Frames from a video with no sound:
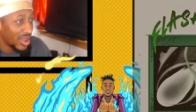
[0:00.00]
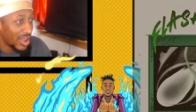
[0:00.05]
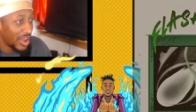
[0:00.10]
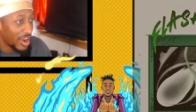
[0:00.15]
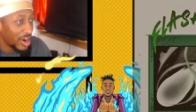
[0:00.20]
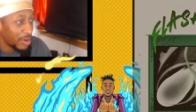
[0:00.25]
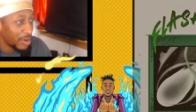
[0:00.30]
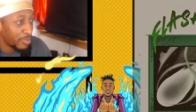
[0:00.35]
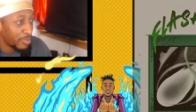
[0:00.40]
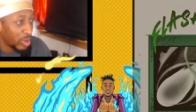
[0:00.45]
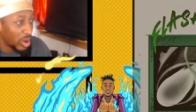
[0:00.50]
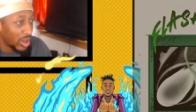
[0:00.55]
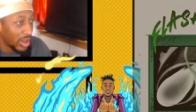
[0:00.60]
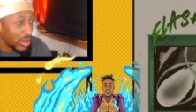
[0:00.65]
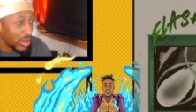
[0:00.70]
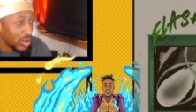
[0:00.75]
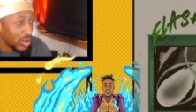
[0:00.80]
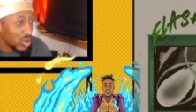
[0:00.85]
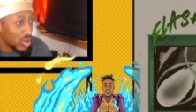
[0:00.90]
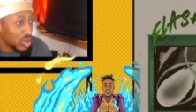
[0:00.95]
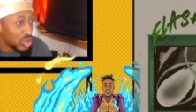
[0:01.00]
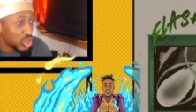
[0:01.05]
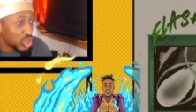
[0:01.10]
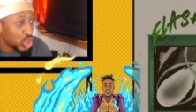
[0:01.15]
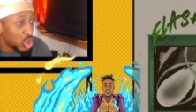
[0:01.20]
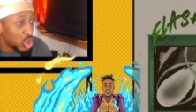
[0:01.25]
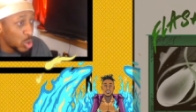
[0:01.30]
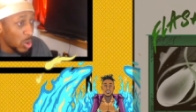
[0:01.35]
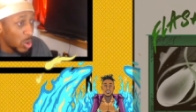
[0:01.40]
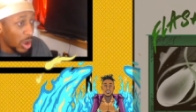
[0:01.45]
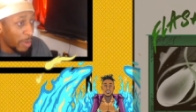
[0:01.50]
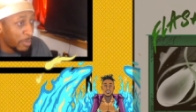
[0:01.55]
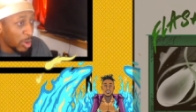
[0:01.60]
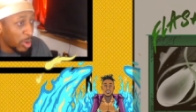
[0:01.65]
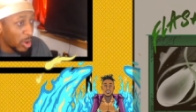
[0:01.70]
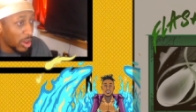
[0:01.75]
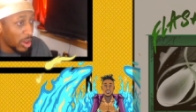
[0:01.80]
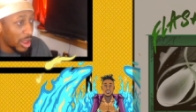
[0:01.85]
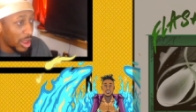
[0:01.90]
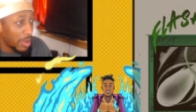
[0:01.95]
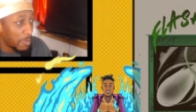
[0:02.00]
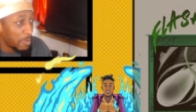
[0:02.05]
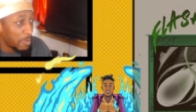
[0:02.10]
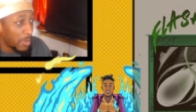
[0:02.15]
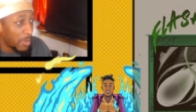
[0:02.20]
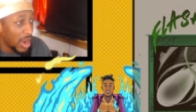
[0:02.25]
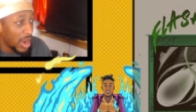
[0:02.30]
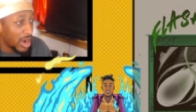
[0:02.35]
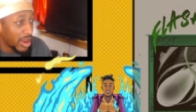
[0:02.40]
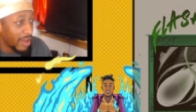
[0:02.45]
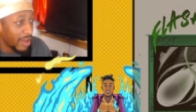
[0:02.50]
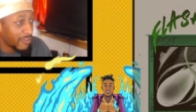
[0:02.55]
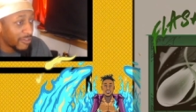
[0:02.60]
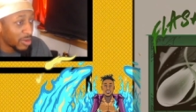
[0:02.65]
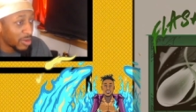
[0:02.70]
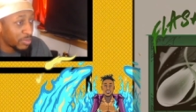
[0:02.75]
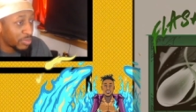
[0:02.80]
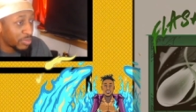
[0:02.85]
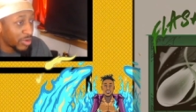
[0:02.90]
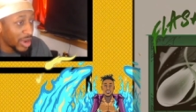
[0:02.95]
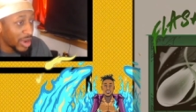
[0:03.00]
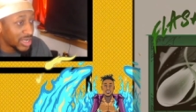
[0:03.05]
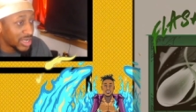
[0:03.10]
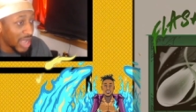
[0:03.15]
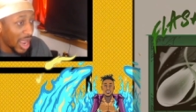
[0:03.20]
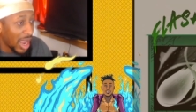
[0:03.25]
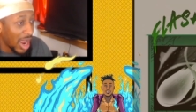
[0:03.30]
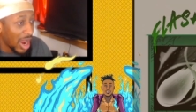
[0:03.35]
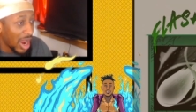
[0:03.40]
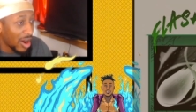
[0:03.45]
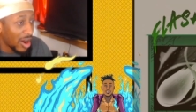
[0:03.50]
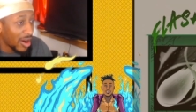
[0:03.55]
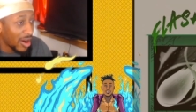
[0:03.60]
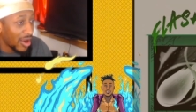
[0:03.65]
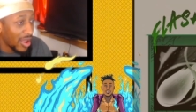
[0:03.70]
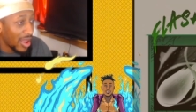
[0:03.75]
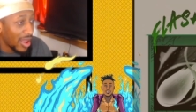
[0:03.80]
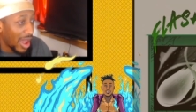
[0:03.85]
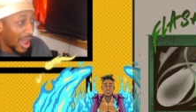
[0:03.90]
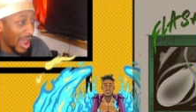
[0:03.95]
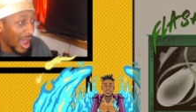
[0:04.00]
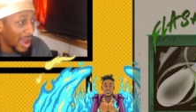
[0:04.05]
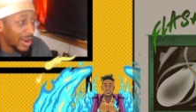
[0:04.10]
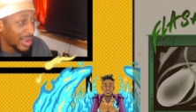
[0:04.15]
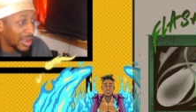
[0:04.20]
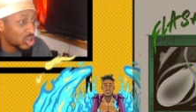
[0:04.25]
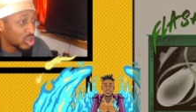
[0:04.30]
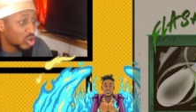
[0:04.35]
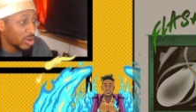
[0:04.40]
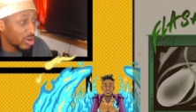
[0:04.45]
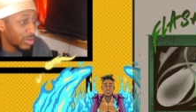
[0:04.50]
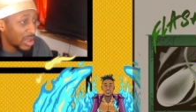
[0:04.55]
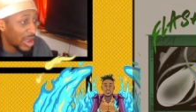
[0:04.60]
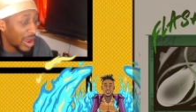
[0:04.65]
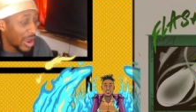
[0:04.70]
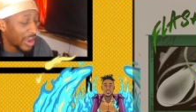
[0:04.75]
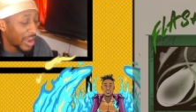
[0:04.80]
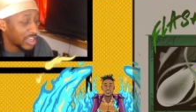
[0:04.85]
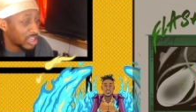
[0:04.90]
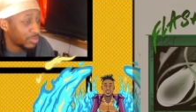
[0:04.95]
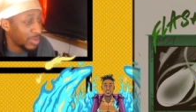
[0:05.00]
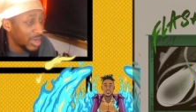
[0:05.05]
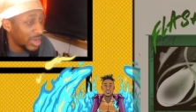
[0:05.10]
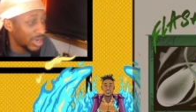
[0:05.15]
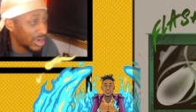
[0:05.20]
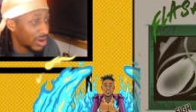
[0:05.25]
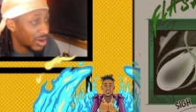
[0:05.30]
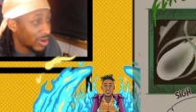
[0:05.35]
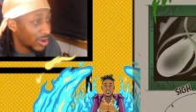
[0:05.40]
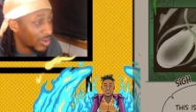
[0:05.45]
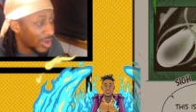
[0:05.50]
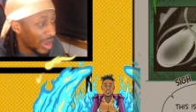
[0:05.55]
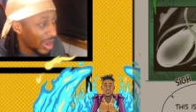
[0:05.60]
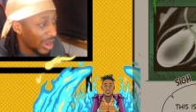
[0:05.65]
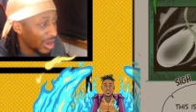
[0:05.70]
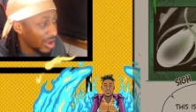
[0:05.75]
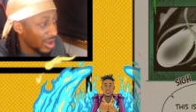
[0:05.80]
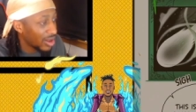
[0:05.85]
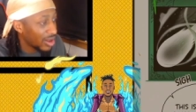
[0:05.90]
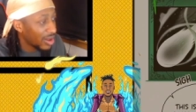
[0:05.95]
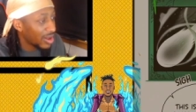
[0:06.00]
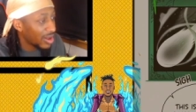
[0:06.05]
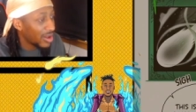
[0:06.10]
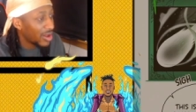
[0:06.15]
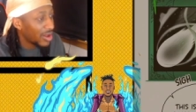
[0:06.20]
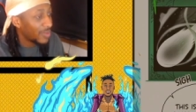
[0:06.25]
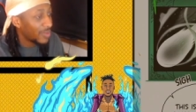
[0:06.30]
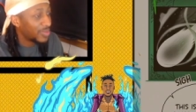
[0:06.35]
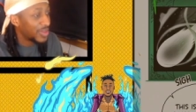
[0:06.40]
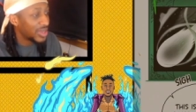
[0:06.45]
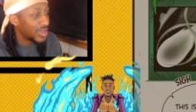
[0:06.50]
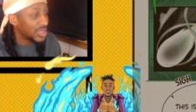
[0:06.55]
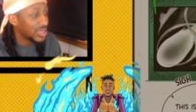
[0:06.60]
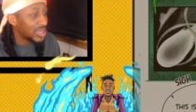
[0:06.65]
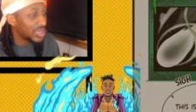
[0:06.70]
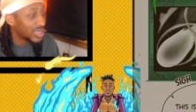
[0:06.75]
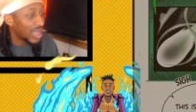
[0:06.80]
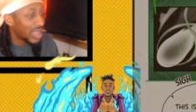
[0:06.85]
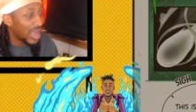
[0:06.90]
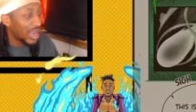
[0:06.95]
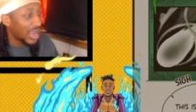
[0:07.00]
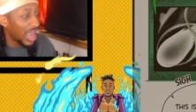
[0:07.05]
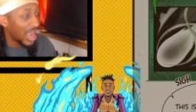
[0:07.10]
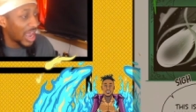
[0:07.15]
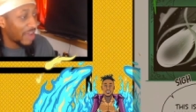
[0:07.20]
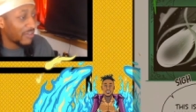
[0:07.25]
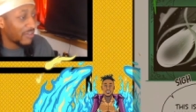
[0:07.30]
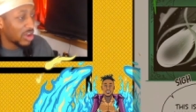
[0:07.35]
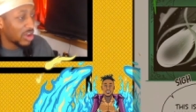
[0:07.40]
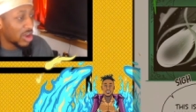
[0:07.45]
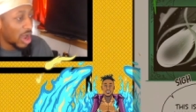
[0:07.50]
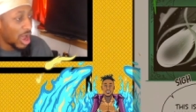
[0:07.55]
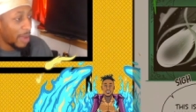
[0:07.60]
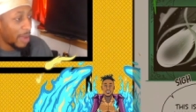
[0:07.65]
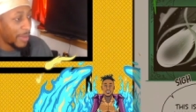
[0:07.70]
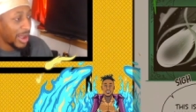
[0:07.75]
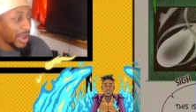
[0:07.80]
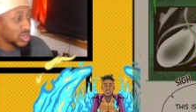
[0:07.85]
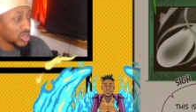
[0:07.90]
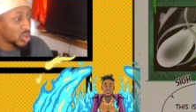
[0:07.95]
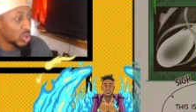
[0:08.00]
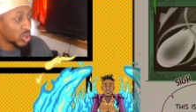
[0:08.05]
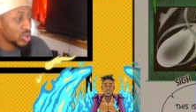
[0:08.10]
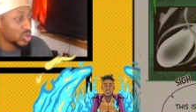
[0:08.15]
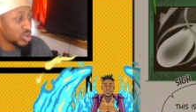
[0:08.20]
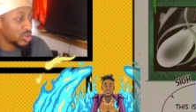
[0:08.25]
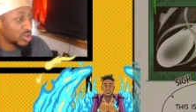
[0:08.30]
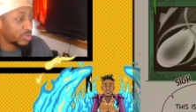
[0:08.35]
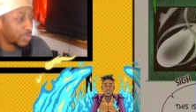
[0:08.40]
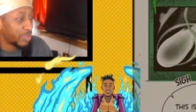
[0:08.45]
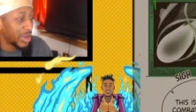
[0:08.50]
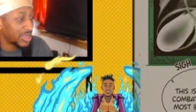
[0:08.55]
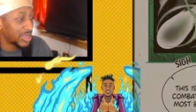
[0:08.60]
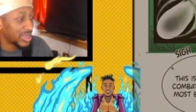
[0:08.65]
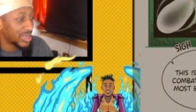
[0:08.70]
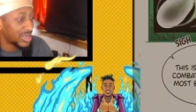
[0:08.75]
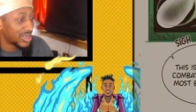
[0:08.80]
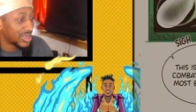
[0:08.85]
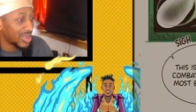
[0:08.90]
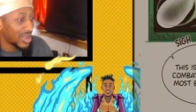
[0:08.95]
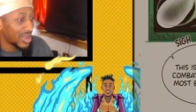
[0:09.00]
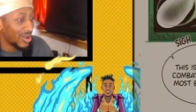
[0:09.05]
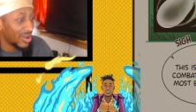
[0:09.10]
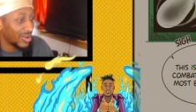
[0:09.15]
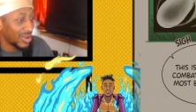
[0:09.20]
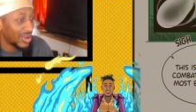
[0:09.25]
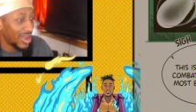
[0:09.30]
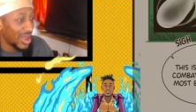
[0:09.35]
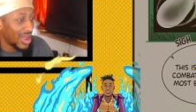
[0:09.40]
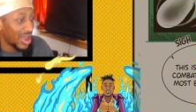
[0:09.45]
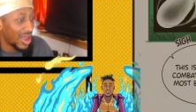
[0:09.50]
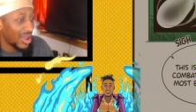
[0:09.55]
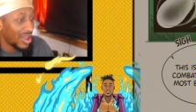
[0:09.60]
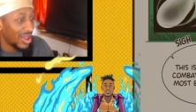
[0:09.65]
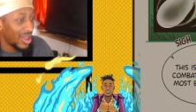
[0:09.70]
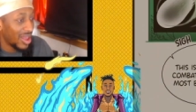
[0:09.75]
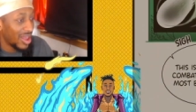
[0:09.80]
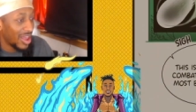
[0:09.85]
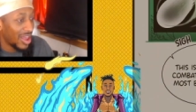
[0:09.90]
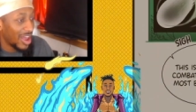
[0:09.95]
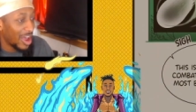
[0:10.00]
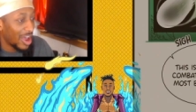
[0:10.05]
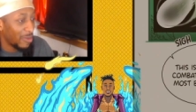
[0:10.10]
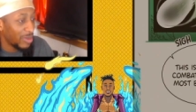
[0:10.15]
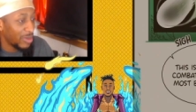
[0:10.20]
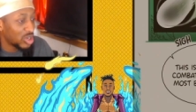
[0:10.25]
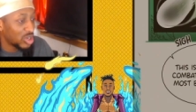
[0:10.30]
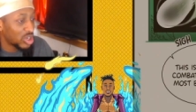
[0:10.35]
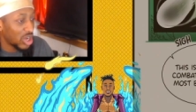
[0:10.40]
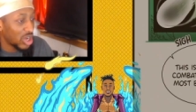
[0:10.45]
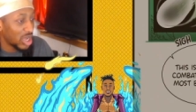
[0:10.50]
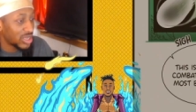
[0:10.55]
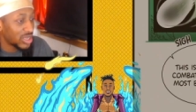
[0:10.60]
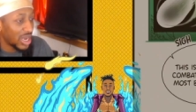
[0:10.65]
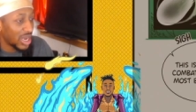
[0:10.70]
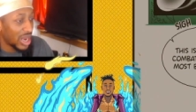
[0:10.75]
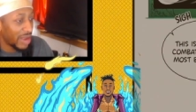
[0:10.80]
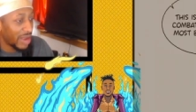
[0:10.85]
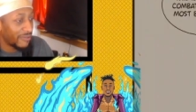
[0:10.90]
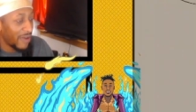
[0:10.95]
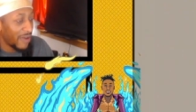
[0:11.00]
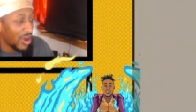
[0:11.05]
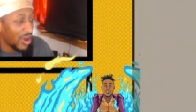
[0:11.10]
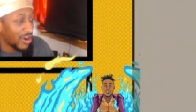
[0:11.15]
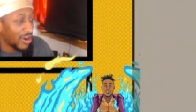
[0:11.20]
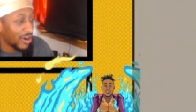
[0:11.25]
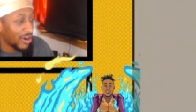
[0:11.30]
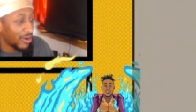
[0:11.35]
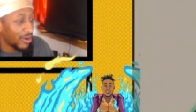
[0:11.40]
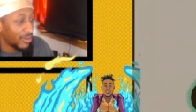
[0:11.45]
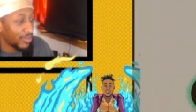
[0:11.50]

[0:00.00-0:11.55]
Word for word: Air bullet. Shoot a bullet made of compressed air at an extremely high speed. Okay. This is like every combat sorcerer's basic skill. Yeah. How many shots can I fire?